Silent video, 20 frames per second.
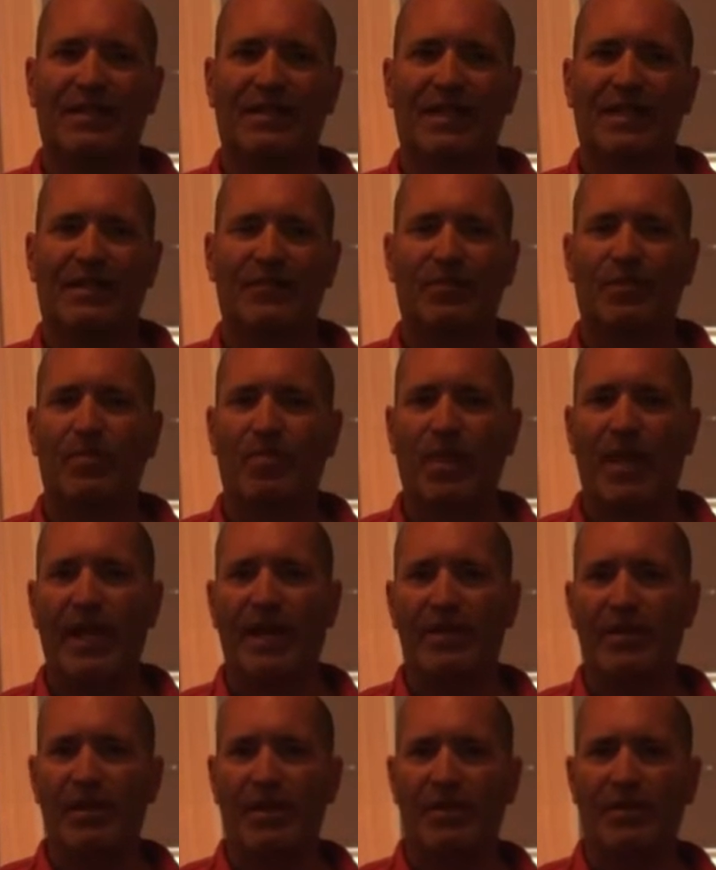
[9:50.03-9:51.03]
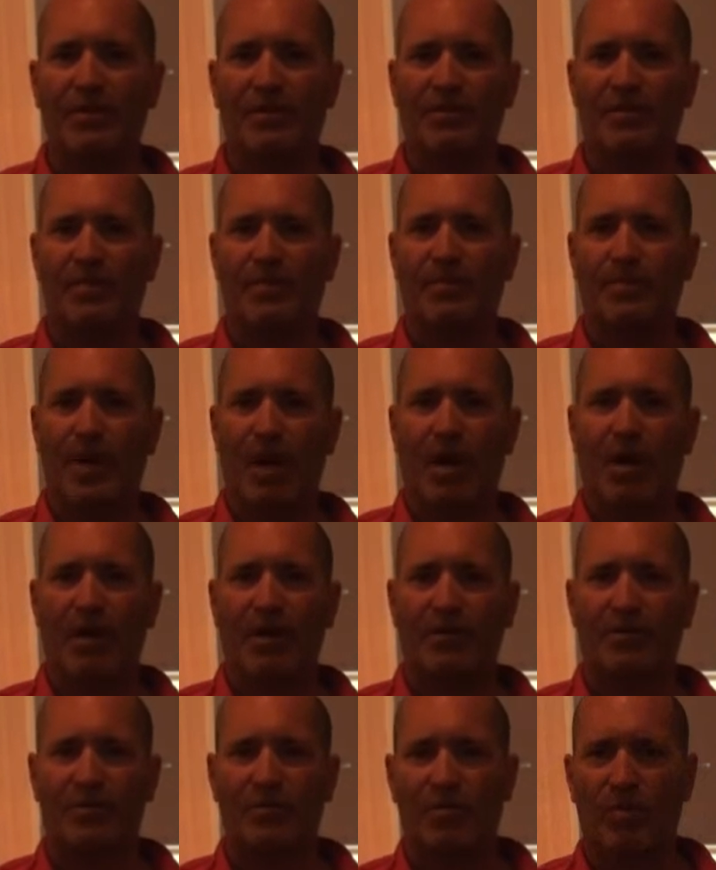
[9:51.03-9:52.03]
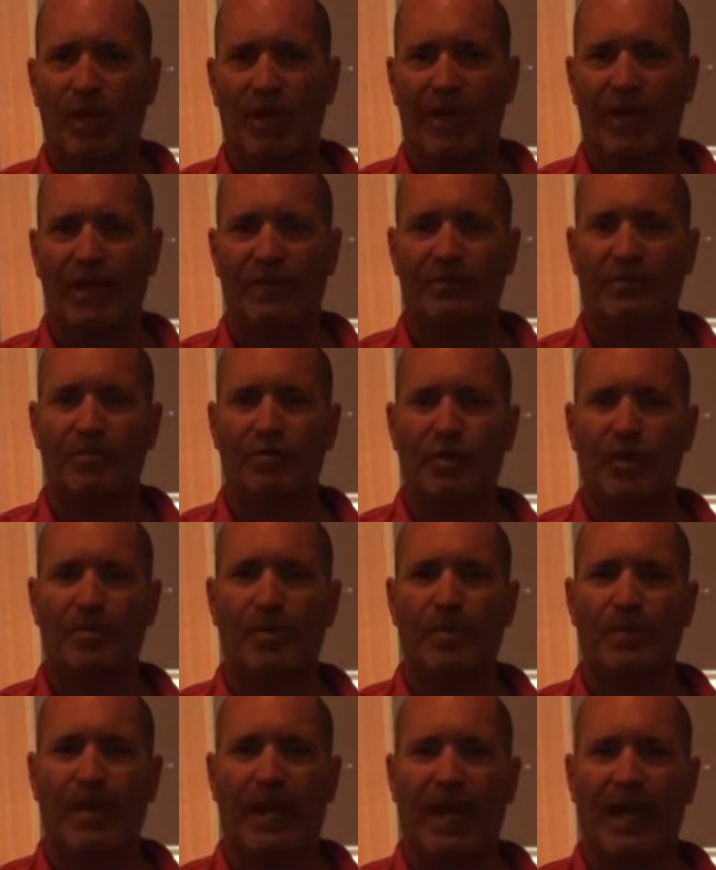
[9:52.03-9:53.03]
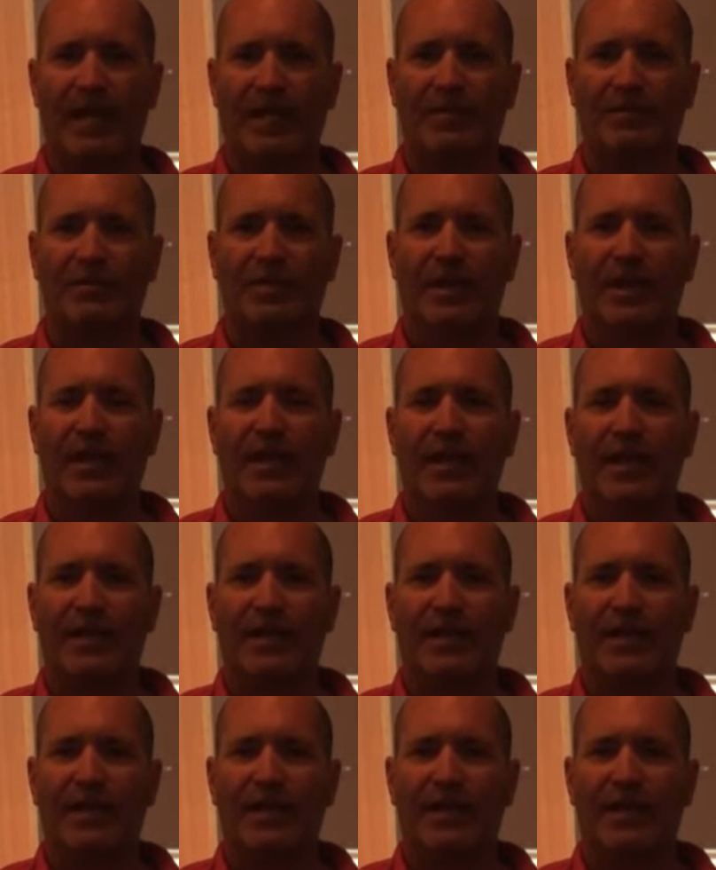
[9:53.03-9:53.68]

after playing years in bars and weddings and tribute bands,